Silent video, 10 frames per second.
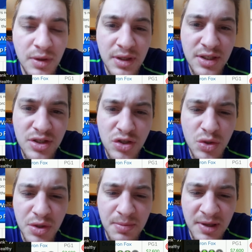He's just
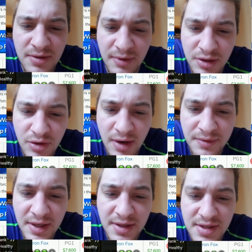too expensive on
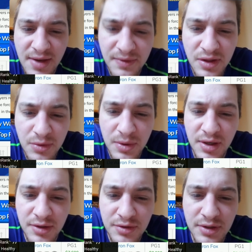DraftKings,
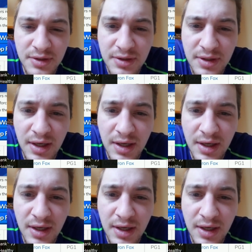7,300.